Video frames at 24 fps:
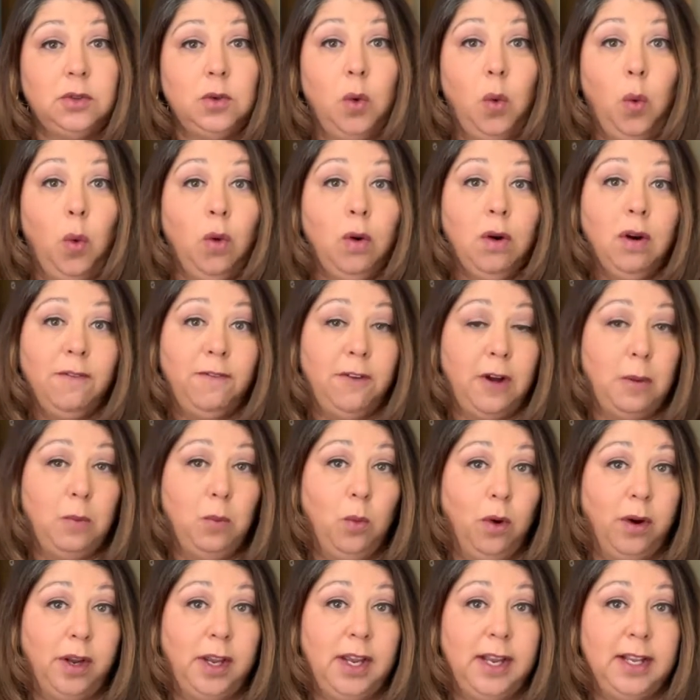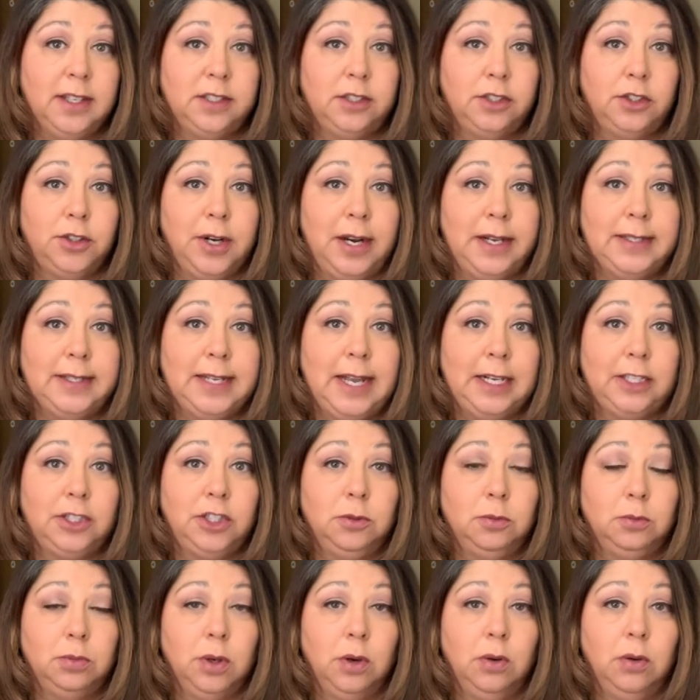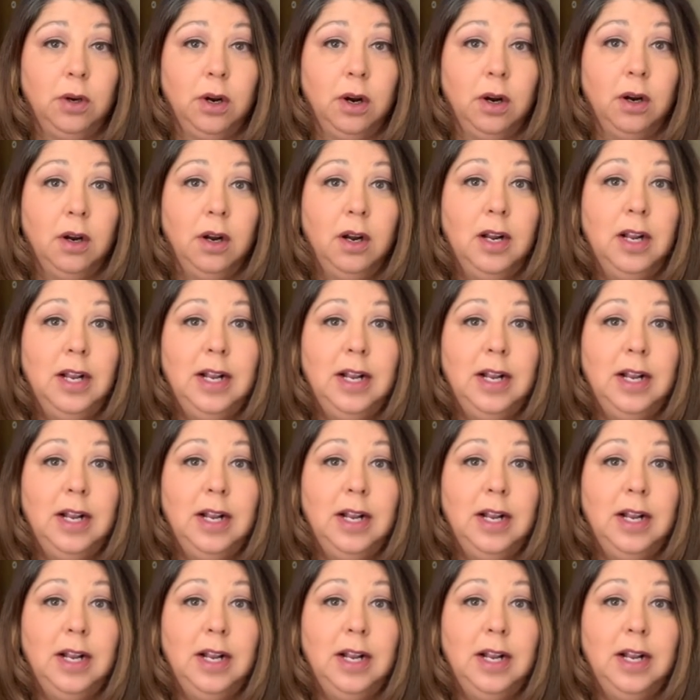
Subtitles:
or if I'm working as a transaction broker.